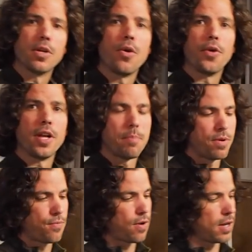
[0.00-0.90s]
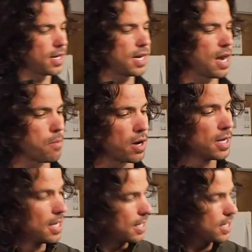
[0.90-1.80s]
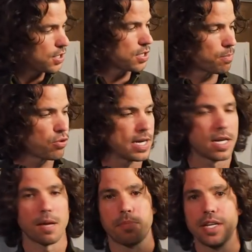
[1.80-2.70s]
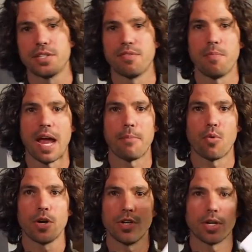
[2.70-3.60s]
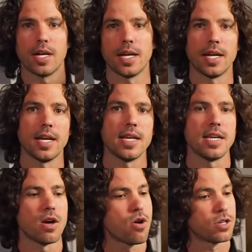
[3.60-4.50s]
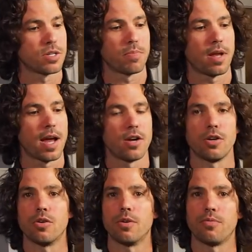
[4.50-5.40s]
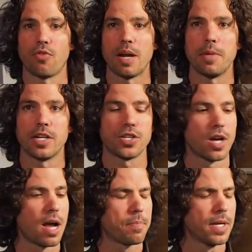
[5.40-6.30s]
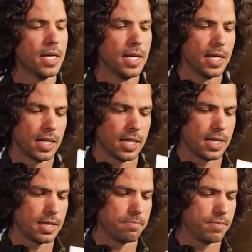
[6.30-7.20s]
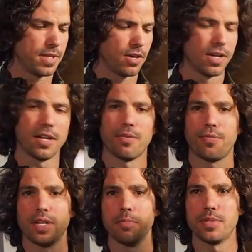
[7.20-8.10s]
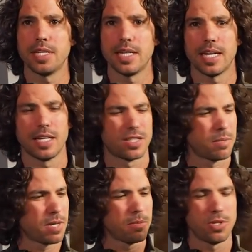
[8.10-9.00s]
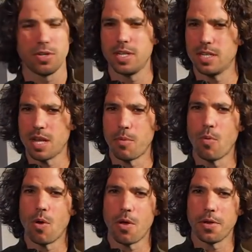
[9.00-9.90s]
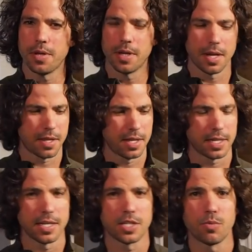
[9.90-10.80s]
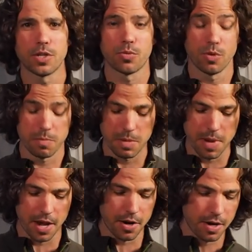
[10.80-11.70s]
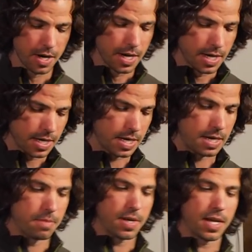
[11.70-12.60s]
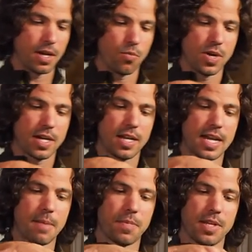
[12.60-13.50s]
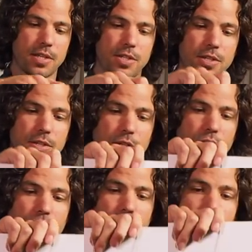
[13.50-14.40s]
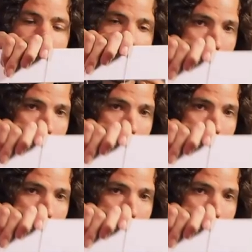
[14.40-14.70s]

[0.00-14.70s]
to hold it up in front of the camera. This is a pre-cut piece of mat board. You can get it any art supply or framing shop. They're a little flimsy. Sometimes you can get double walled thickness, which would be better. And we clamp this to